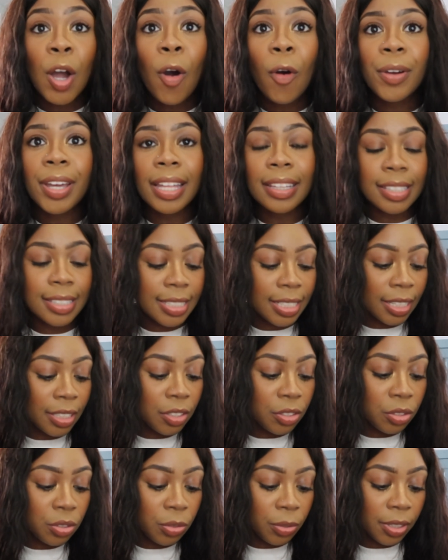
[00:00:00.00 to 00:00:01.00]
Oh yeah, let's look
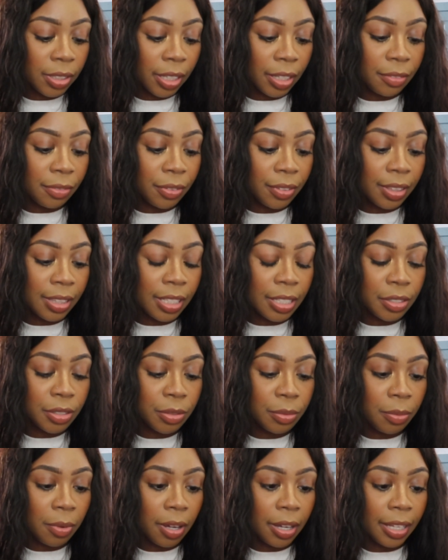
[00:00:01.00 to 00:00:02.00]
at the storyline for
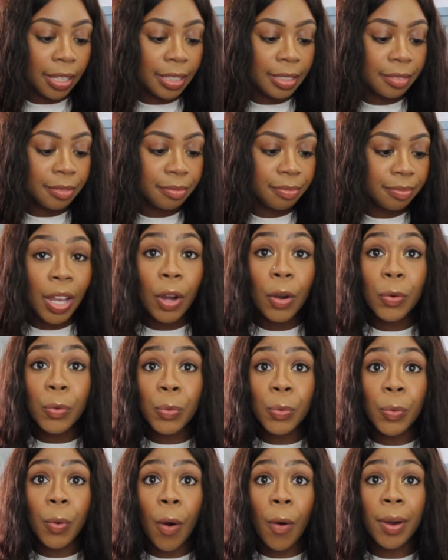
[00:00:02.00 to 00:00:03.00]
this one.
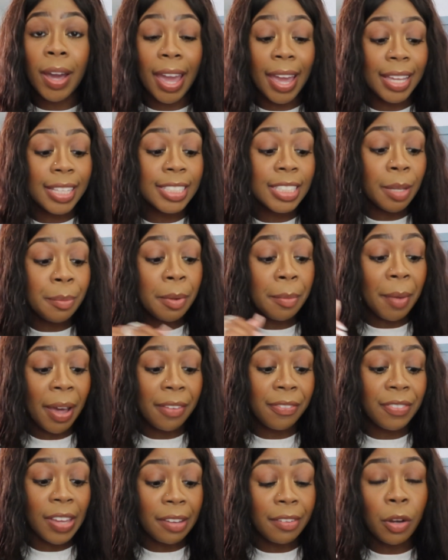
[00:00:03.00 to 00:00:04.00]
Ooh, okay, some of
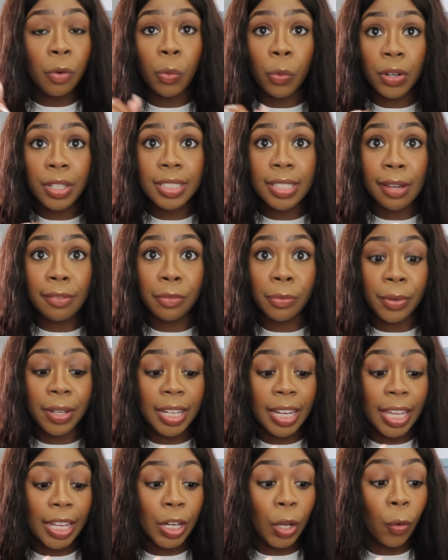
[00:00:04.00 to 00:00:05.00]
my favorite words I've
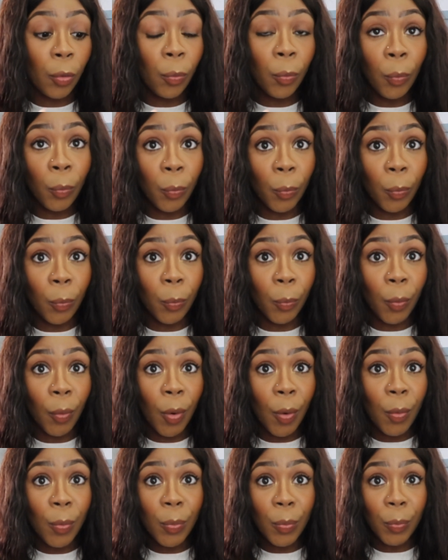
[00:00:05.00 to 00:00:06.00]
written. Ooh,
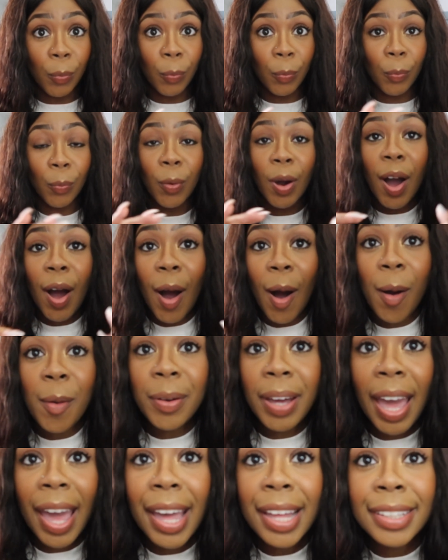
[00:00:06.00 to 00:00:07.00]
ooh,
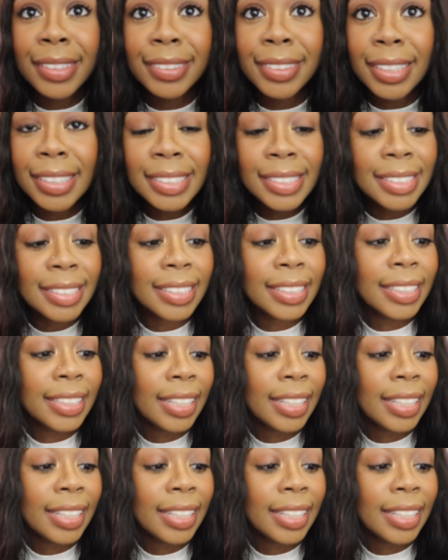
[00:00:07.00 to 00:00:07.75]
okay, let's see